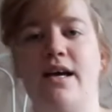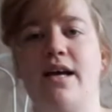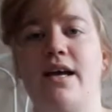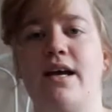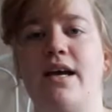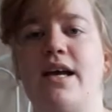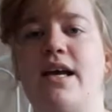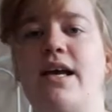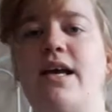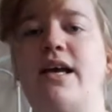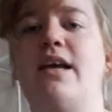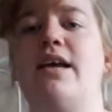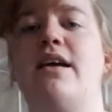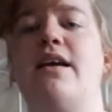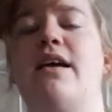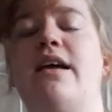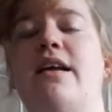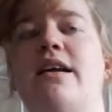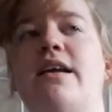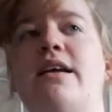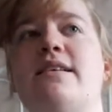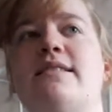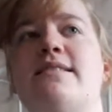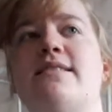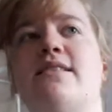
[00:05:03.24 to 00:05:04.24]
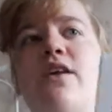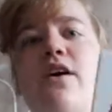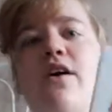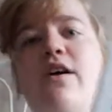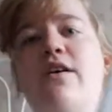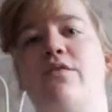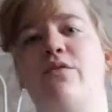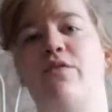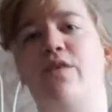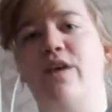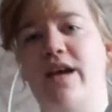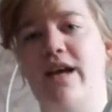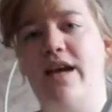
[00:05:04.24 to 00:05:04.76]
in his
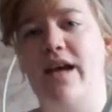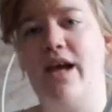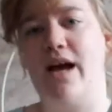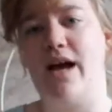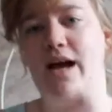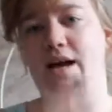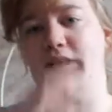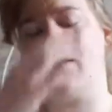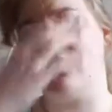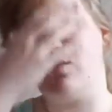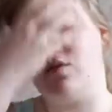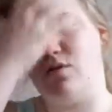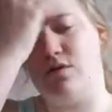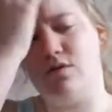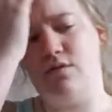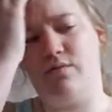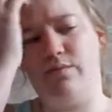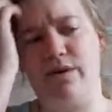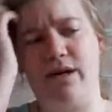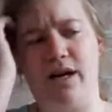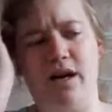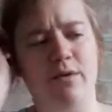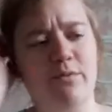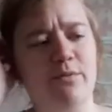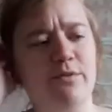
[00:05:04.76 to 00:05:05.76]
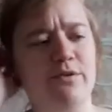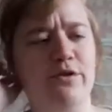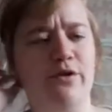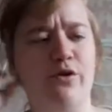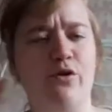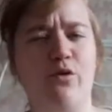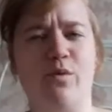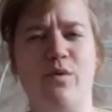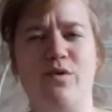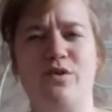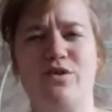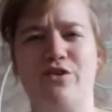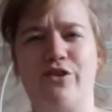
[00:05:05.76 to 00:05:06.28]
life, he has been able to
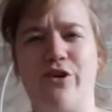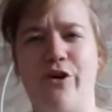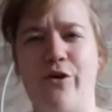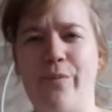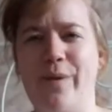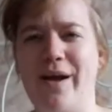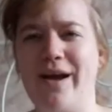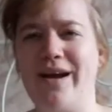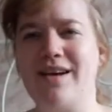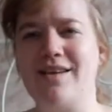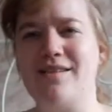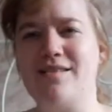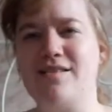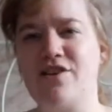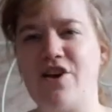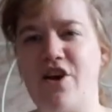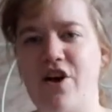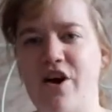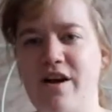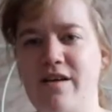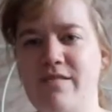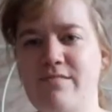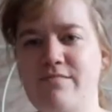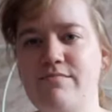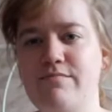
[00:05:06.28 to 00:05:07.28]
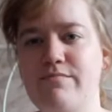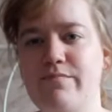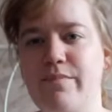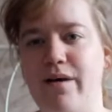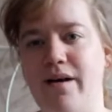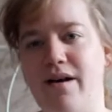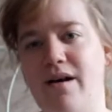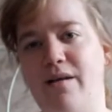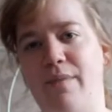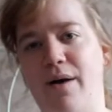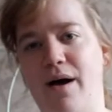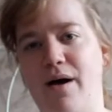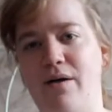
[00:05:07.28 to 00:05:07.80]
almost go back in time
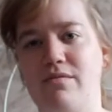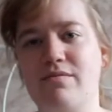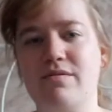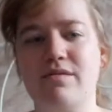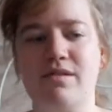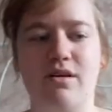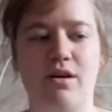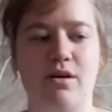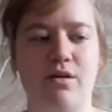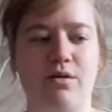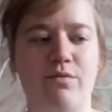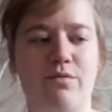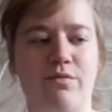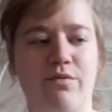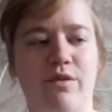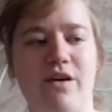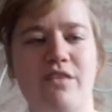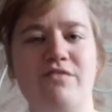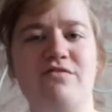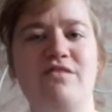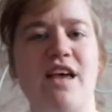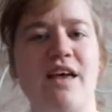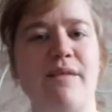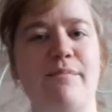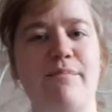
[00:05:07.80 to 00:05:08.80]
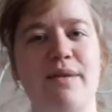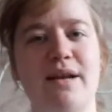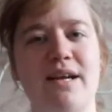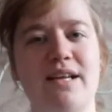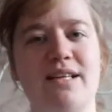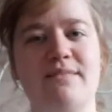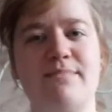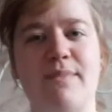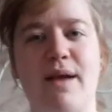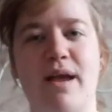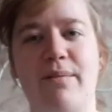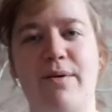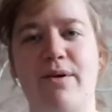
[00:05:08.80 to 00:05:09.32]
by about, 5-10
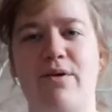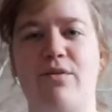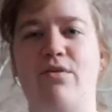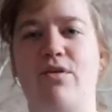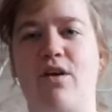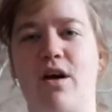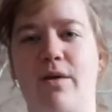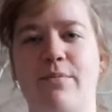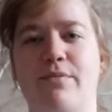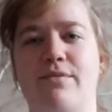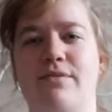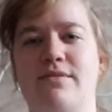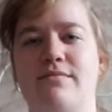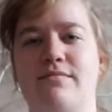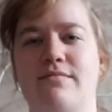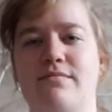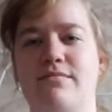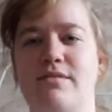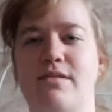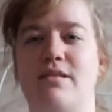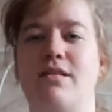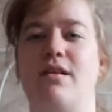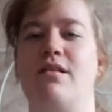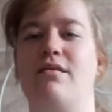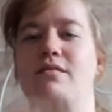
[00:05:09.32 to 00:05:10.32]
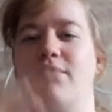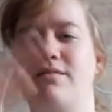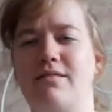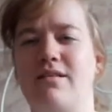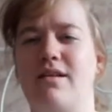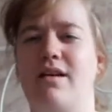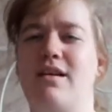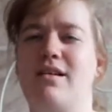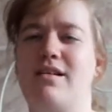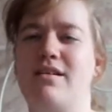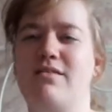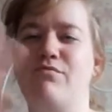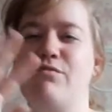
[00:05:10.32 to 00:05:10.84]
minutes maybe, or a couple,
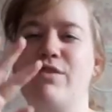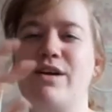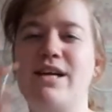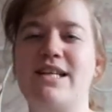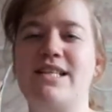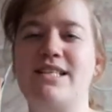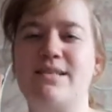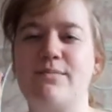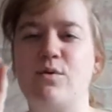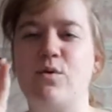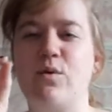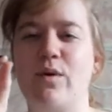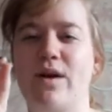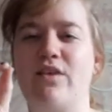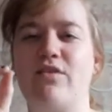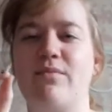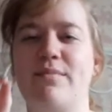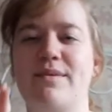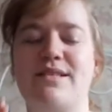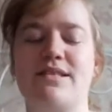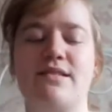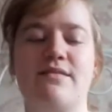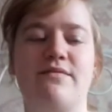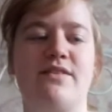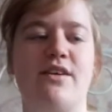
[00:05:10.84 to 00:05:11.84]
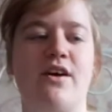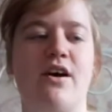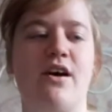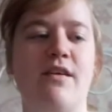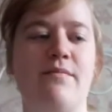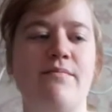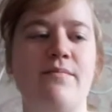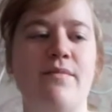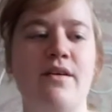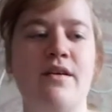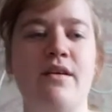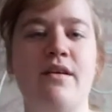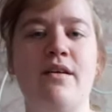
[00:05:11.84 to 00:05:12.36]
really small increments of time.
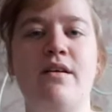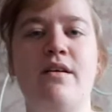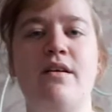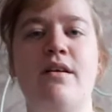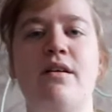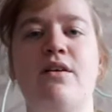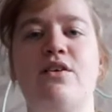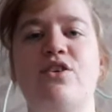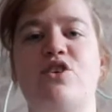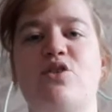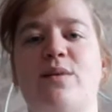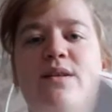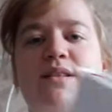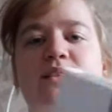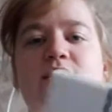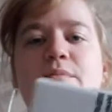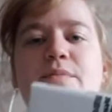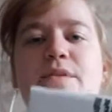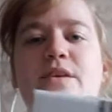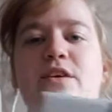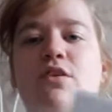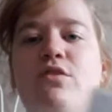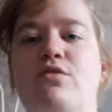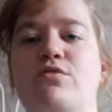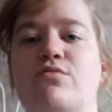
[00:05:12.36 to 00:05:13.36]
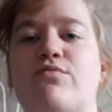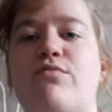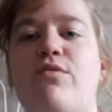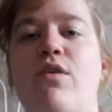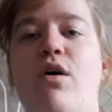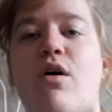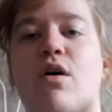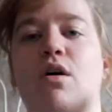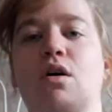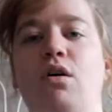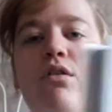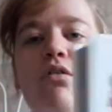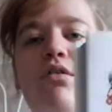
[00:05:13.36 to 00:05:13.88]
So when something goes
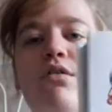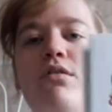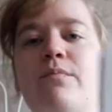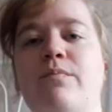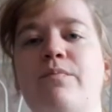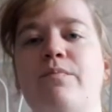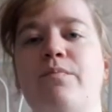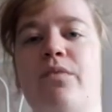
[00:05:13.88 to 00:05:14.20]
wrong,